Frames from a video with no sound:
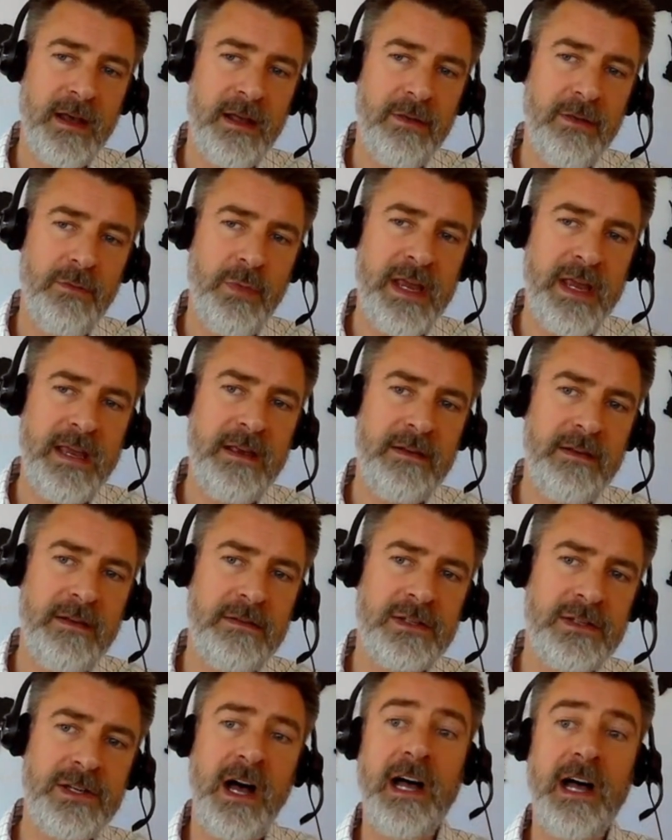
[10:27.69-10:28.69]
We
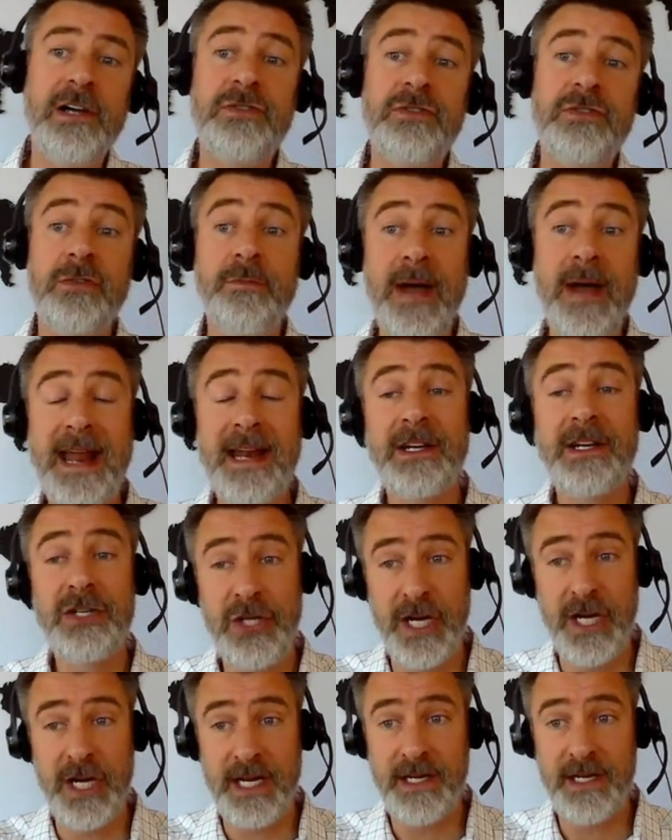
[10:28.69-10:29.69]
saw a dramatic
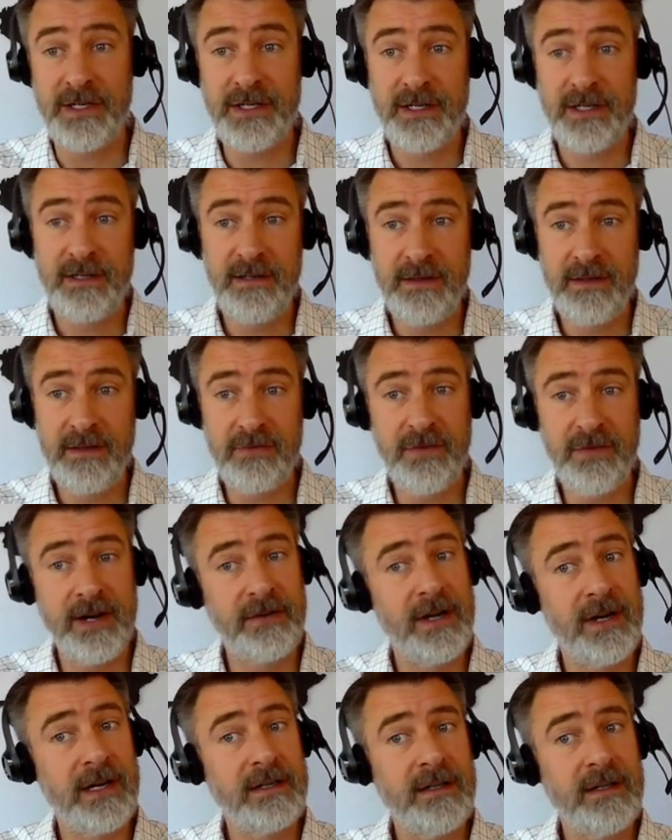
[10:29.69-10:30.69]
change in the
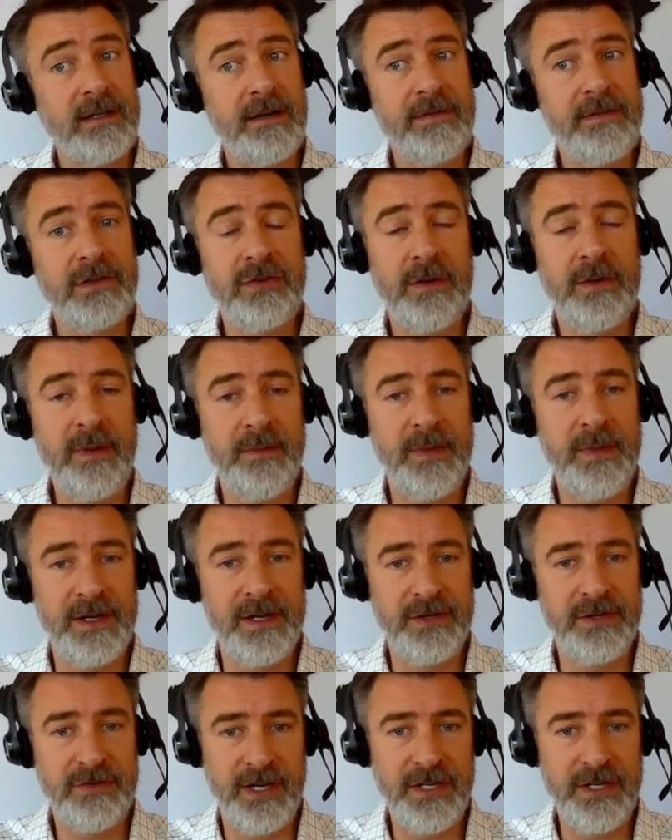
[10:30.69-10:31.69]
rhetoric of the Trump
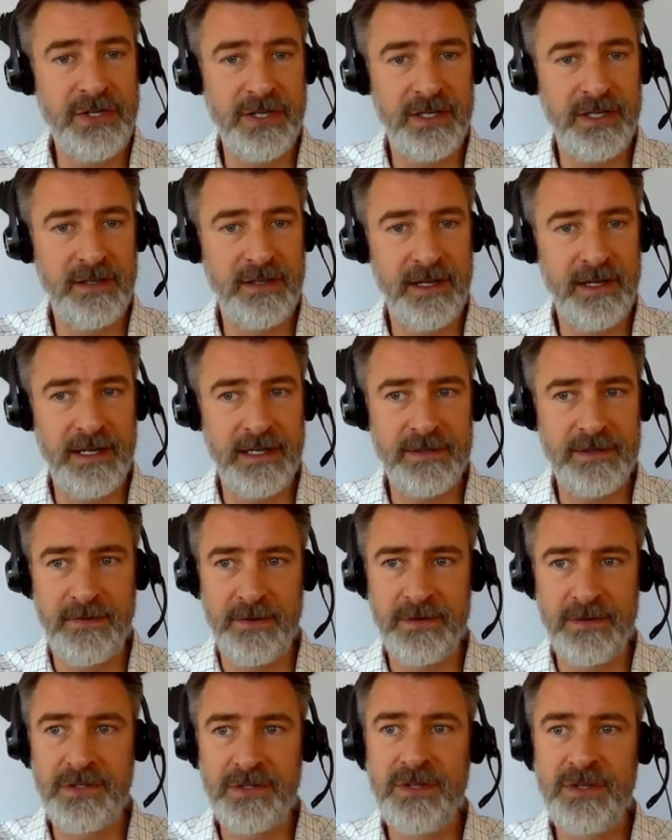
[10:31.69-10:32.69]
administration in its
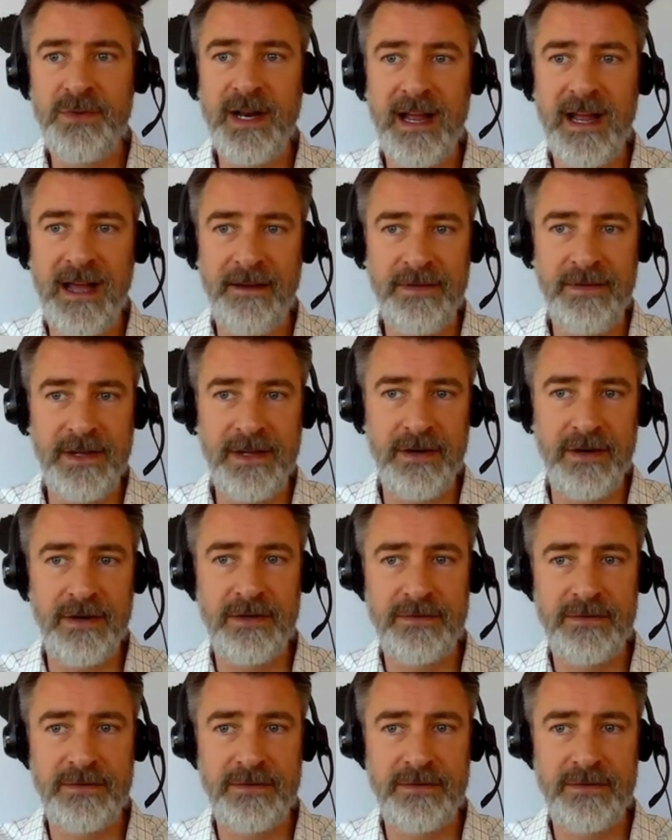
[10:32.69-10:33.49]
first 2.5 years,